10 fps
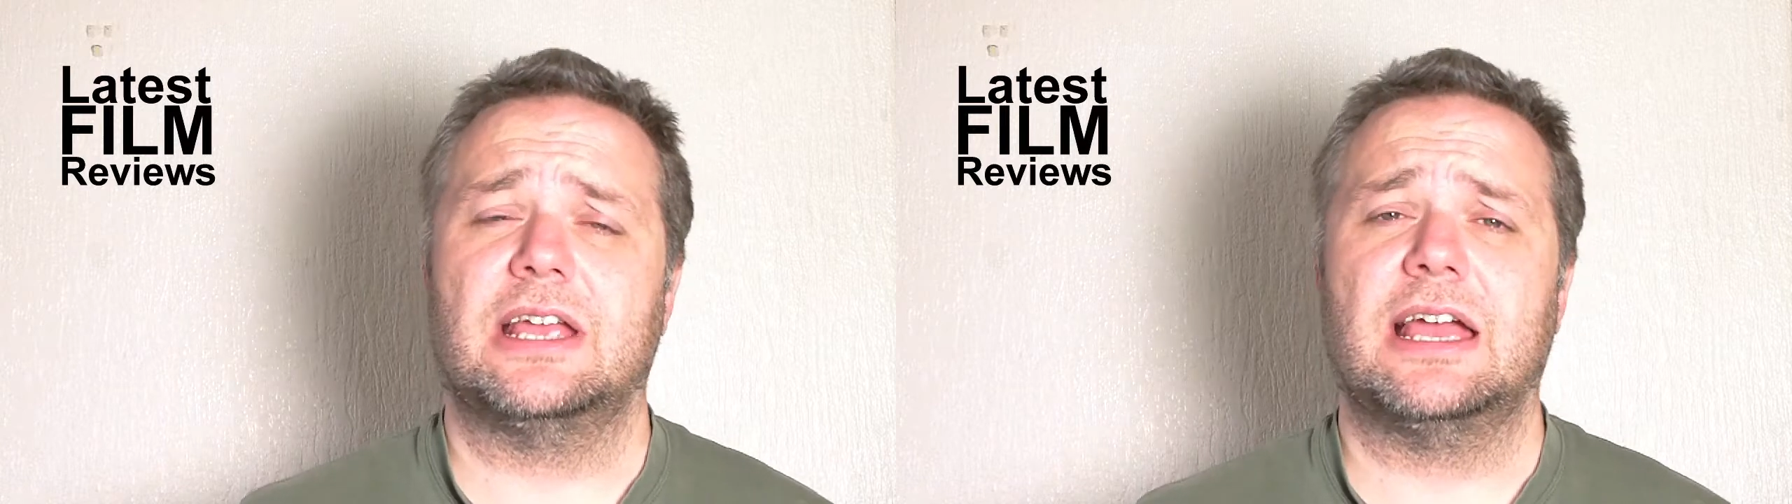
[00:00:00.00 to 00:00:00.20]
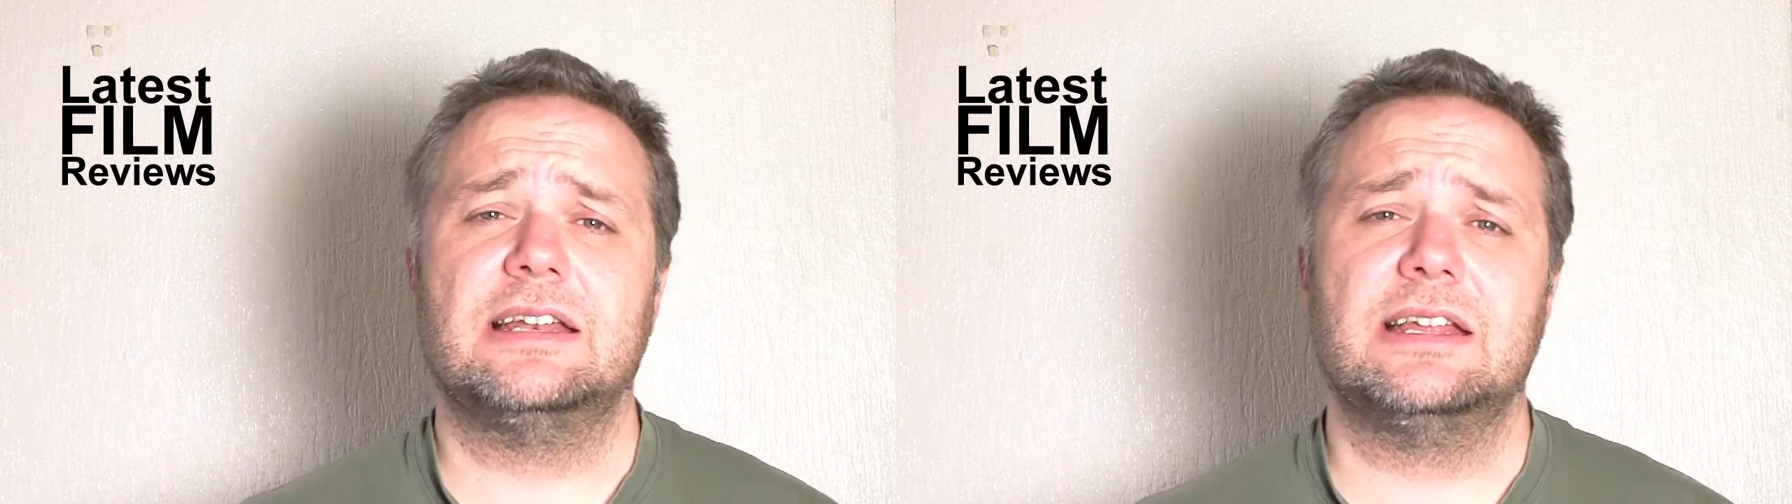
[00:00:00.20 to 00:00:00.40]

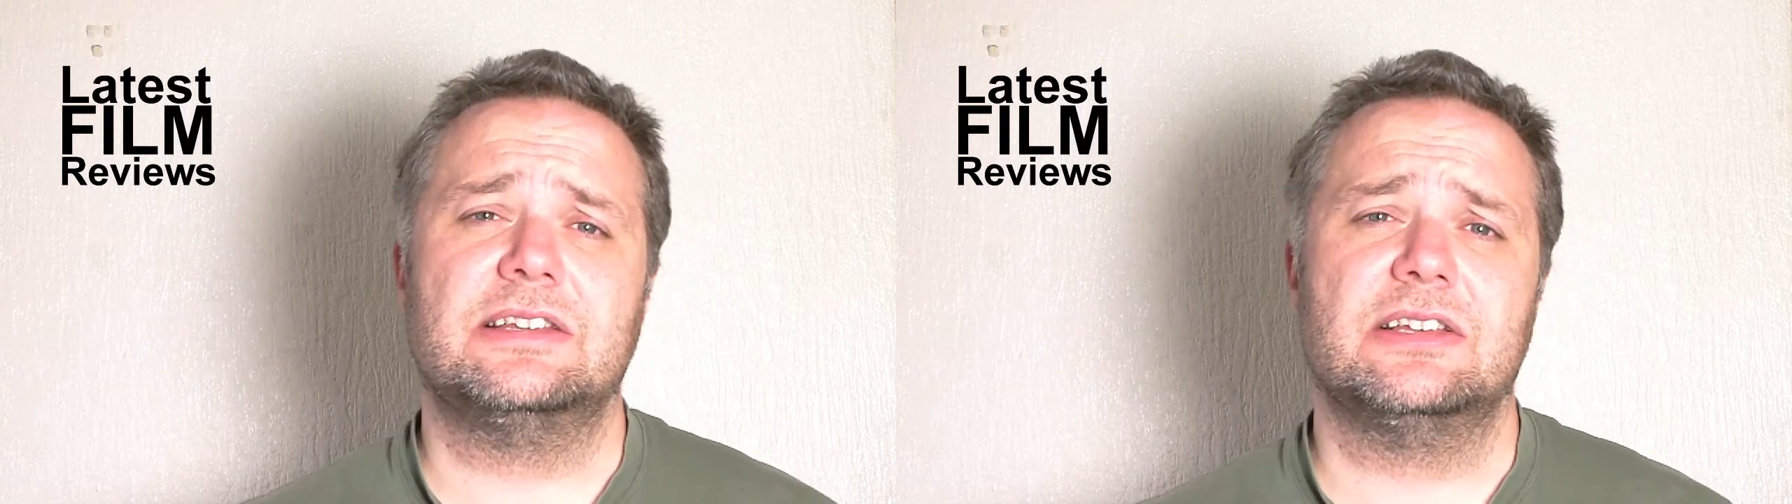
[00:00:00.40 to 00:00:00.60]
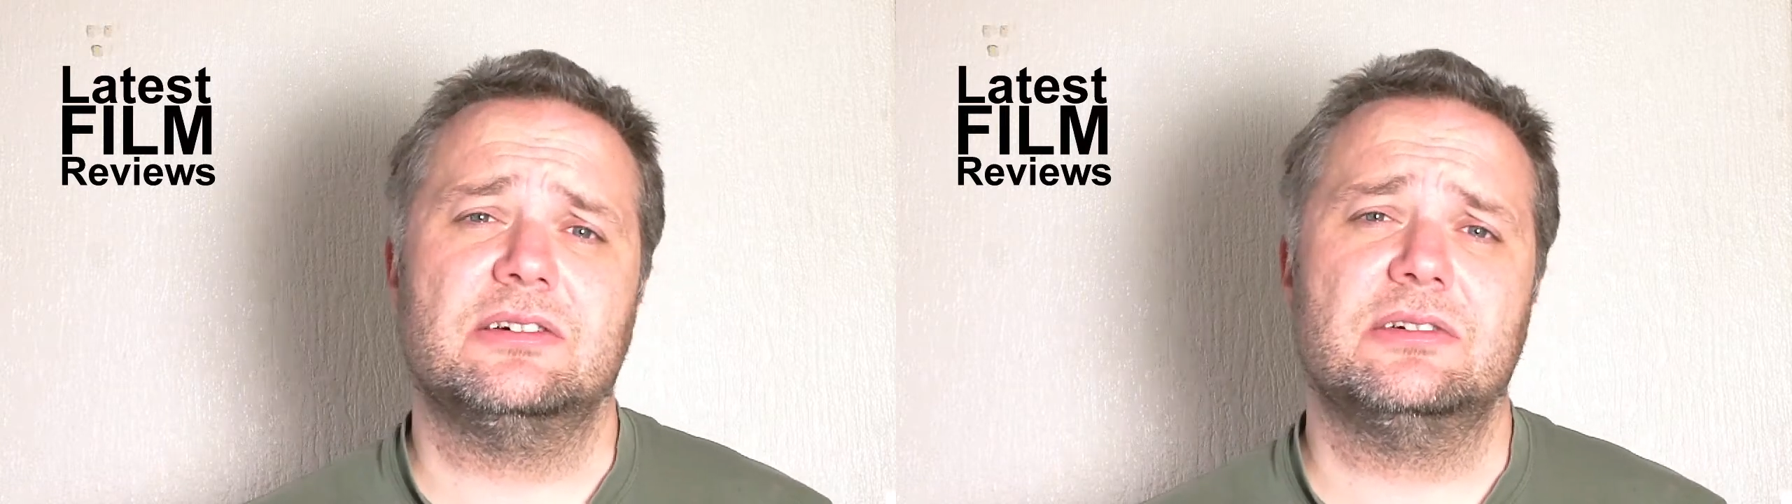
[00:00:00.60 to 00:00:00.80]
and it's
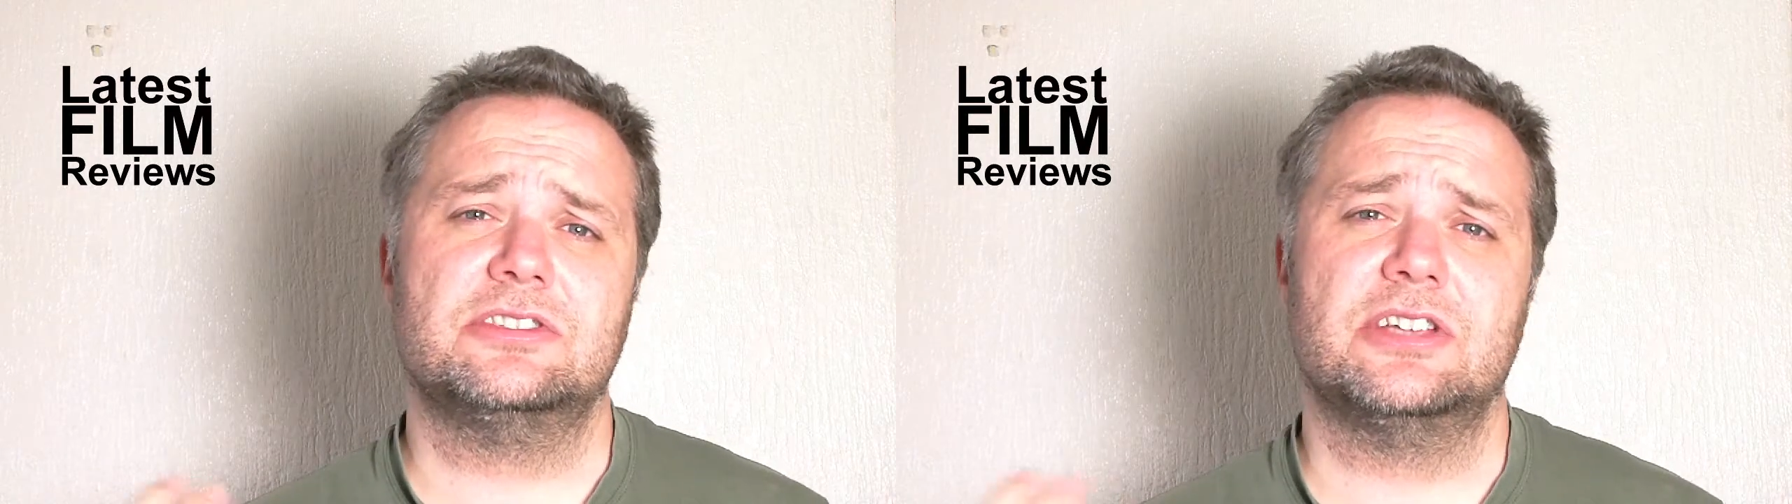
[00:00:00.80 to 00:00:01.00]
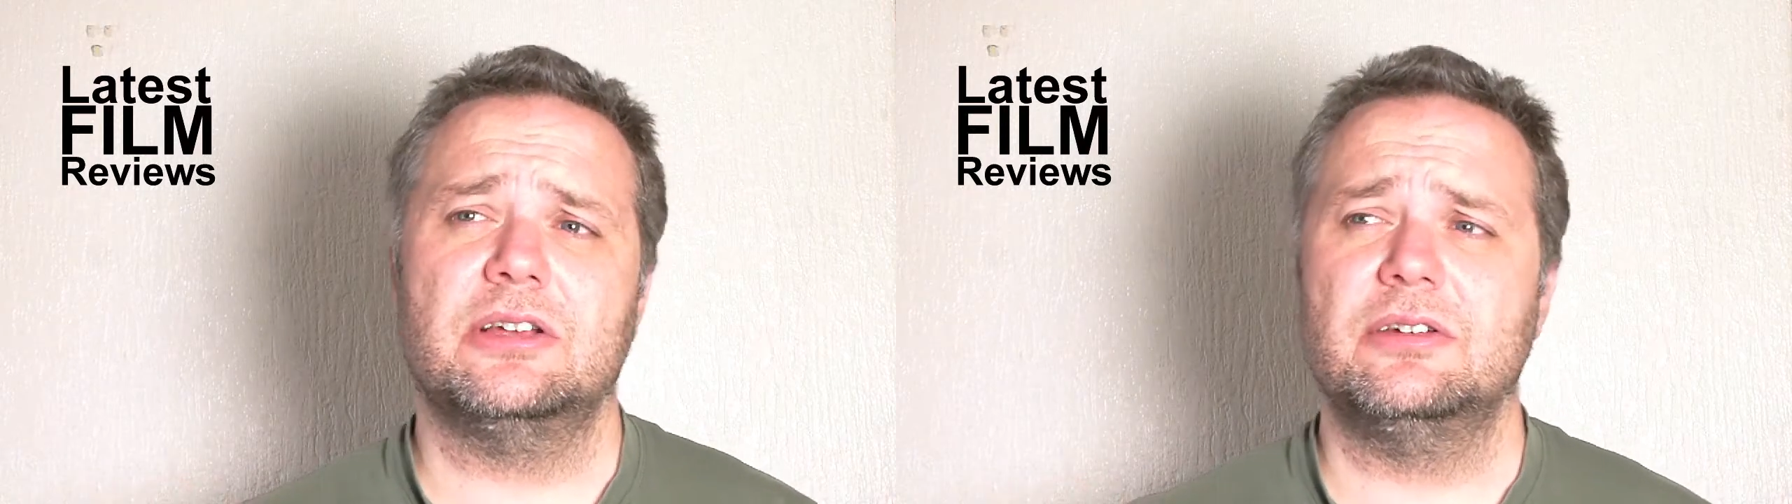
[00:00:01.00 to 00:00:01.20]

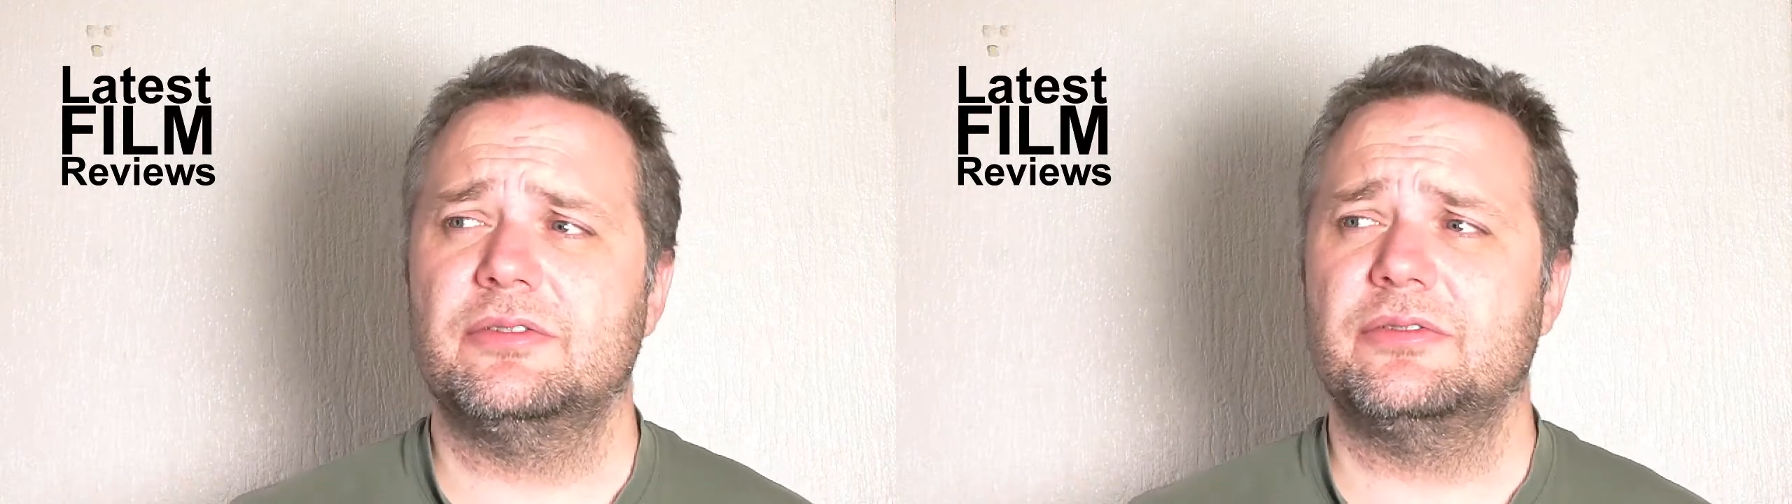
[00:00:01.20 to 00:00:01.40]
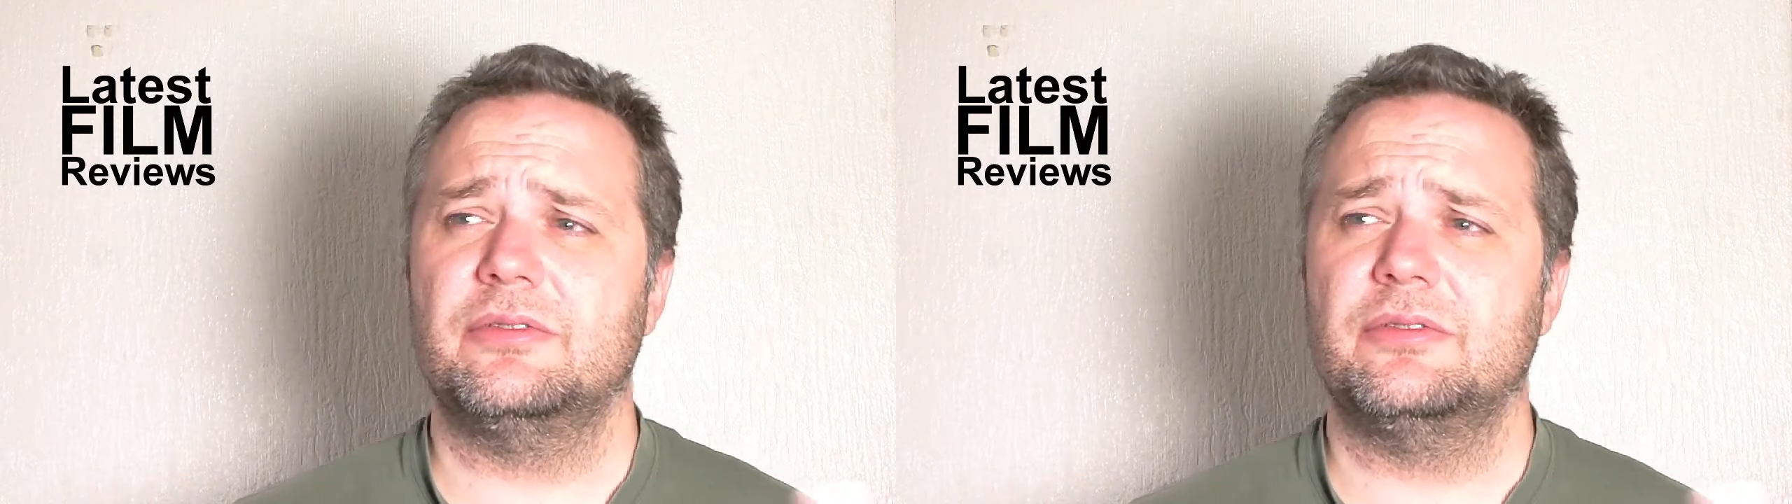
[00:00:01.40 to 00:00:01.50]
also